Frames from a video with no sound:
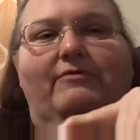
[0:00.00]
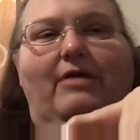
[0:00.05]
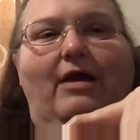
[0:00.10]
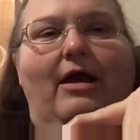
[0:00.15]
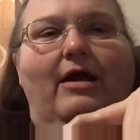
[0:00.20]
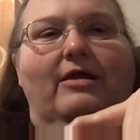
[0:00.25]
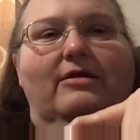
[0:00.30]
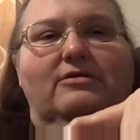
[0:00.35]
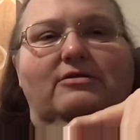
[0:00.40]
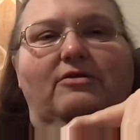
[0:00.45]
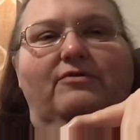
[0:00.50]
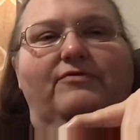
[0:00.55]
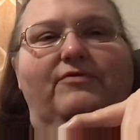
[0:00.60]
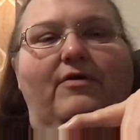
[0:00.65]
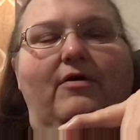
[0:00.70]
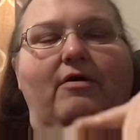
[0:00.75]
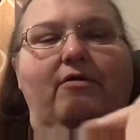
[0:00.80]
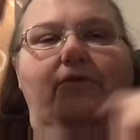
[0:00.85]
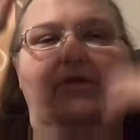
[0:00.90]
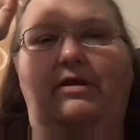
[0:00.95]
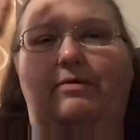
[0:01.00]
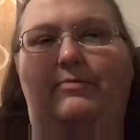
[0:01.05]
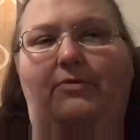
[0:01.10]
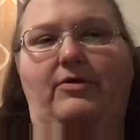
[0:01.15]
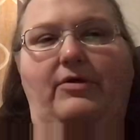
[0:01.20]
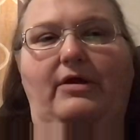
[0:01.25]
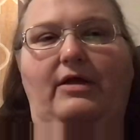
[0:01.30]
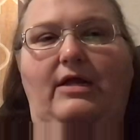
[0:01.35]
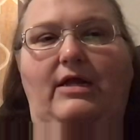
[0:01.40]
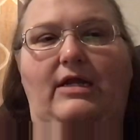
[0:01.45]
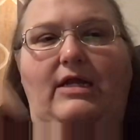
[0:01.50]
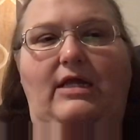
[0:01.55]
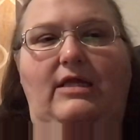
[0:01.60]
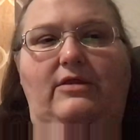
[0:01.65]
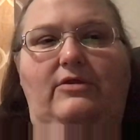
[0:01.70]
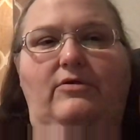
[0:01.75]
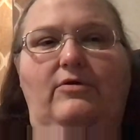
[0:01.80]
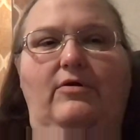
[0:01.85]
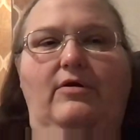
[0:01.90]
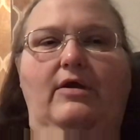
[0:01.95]
got it so far, that I'm only going to need
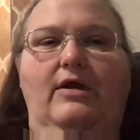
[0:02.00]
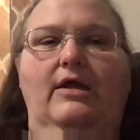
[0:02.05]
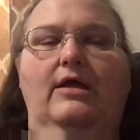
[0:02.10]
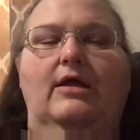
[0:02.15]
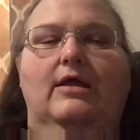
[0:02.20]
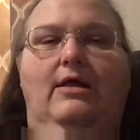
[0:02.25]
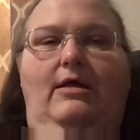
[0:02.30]
3.